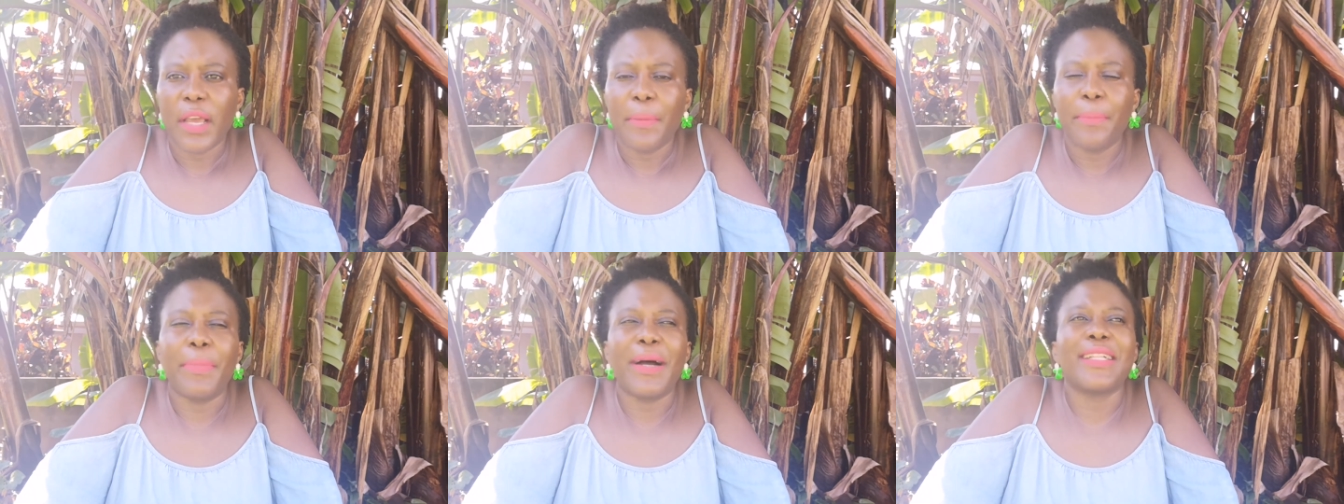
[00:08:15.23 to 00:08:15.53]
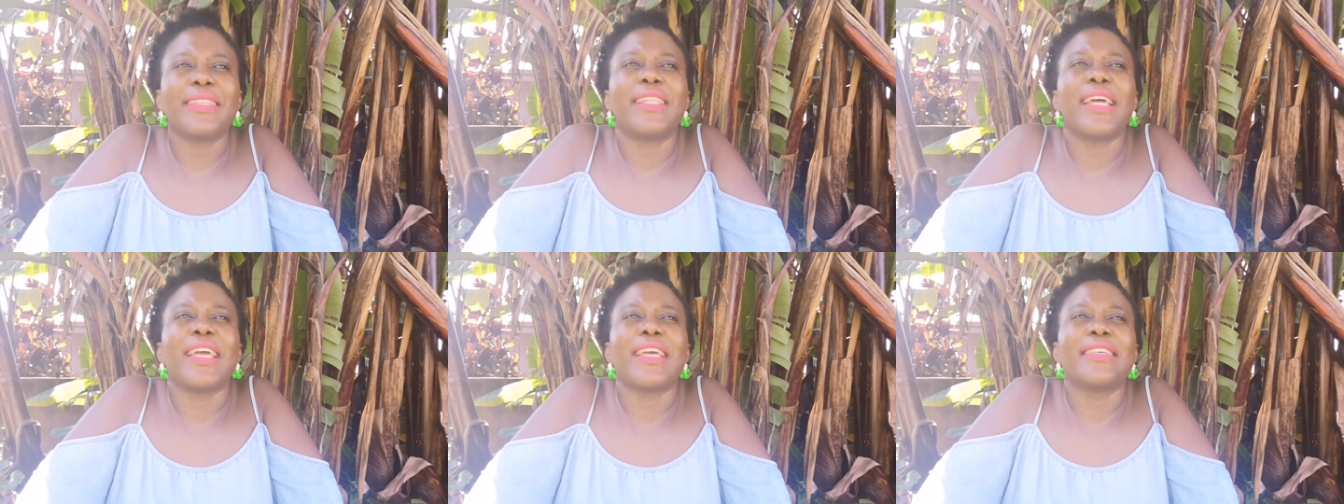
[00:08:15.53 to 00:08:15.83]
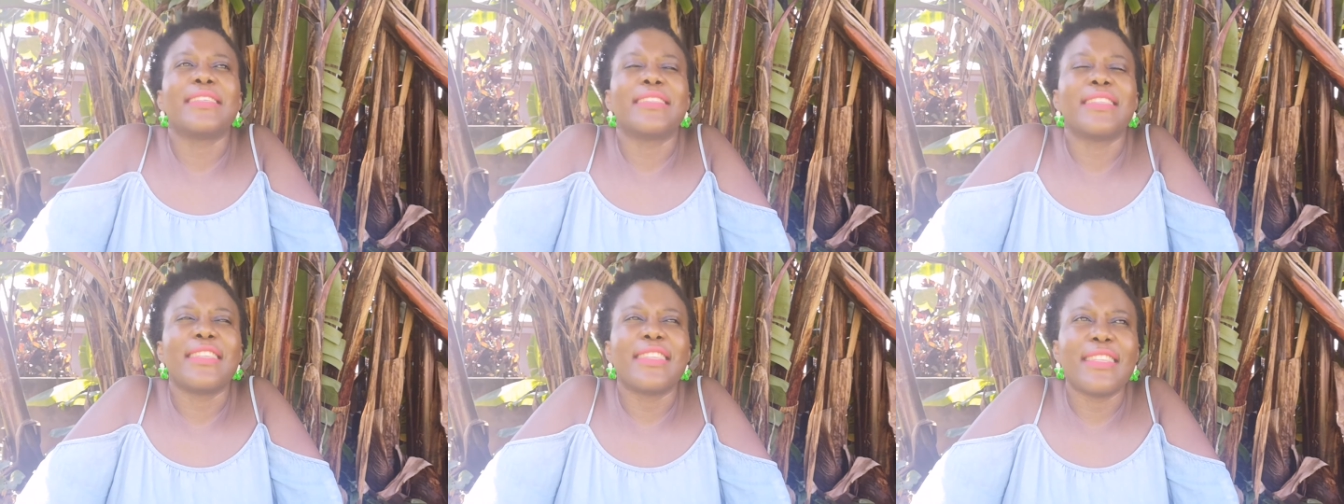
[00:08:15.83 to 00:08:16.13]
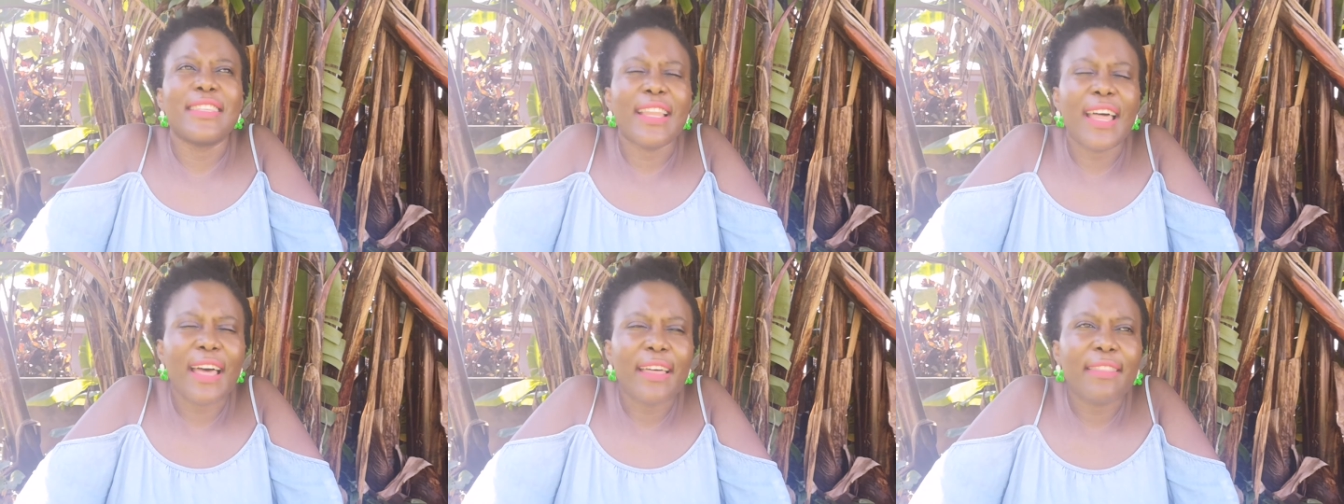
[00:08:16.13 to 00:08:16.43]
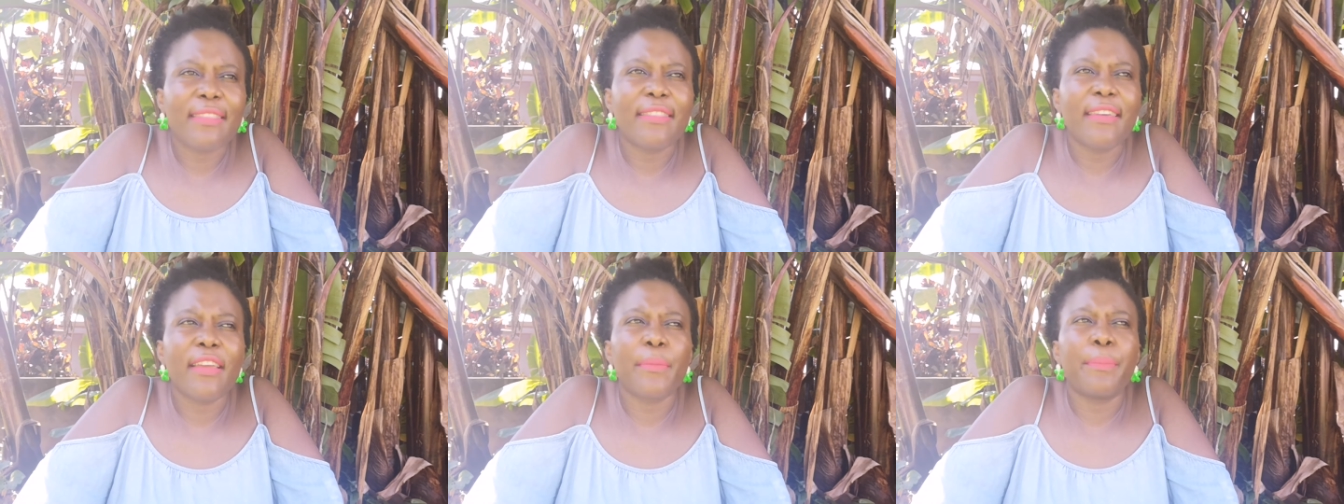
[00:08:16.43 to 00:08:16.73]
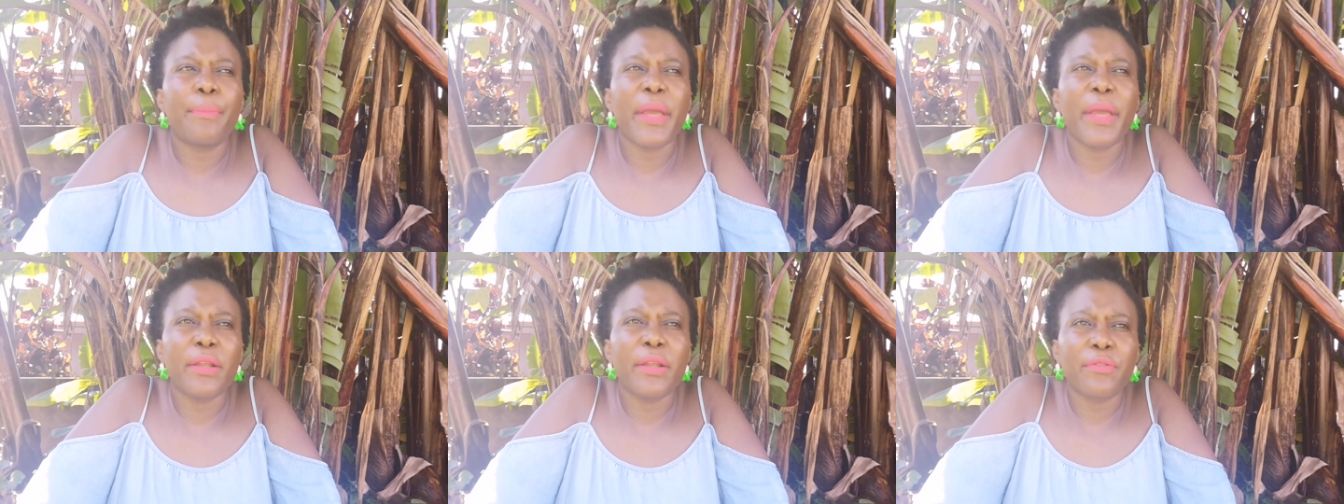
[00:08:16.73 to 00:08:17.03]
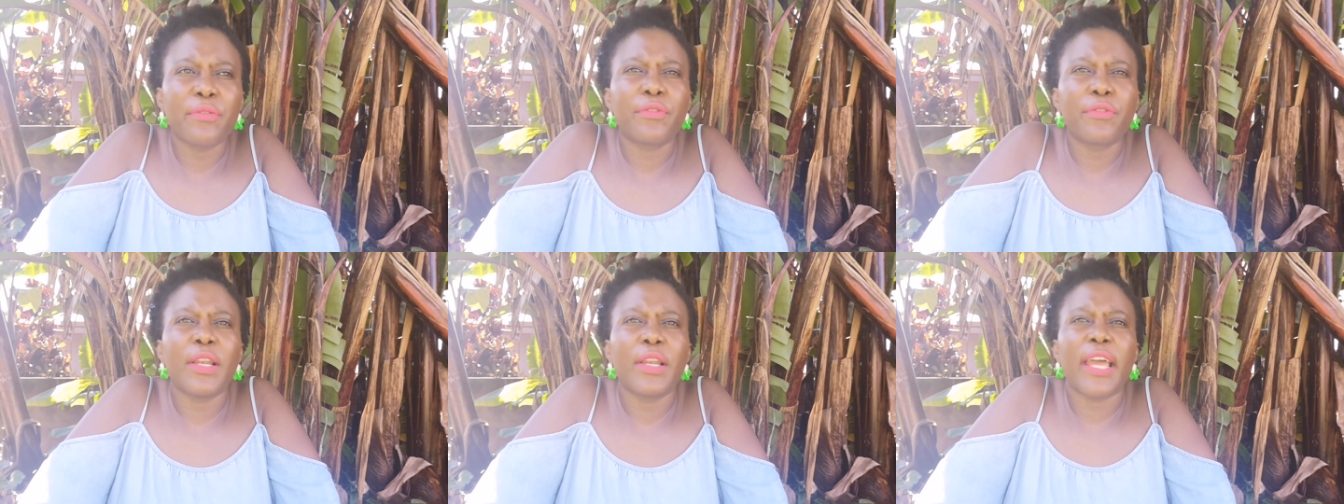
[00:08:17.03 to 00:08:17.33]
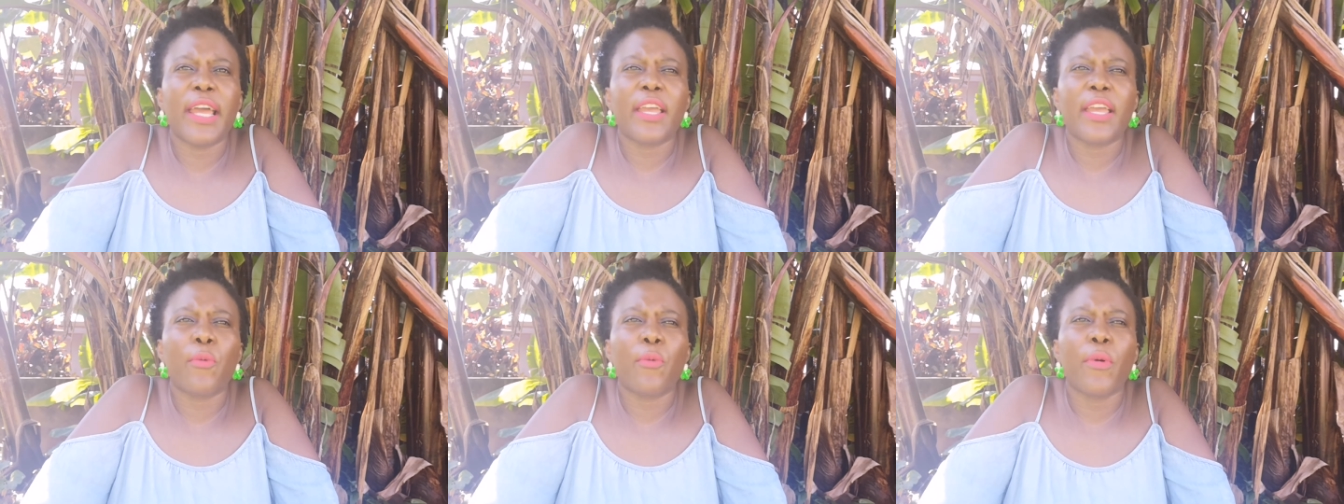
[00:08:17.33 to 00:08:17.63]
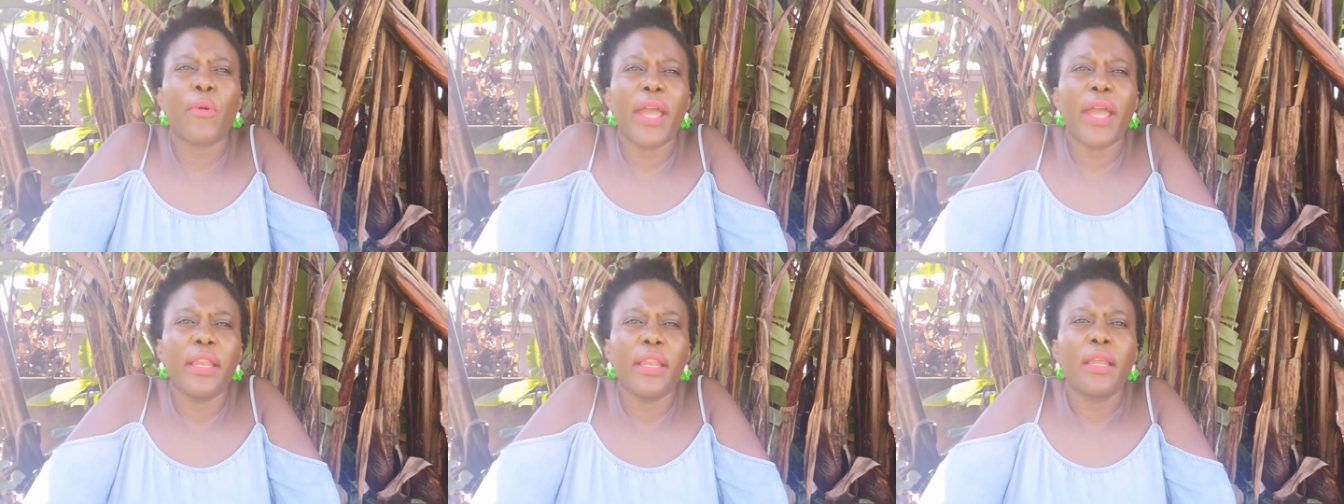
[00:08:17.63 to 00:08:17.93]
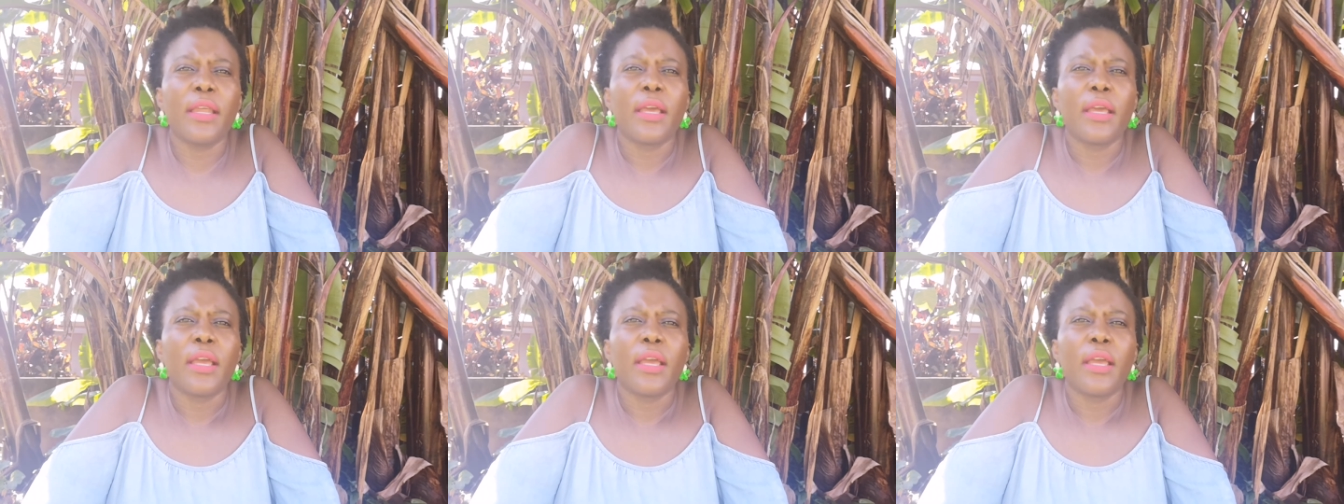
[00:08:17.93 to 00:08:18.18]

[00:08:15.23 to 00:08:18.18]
But there is nothing painful like when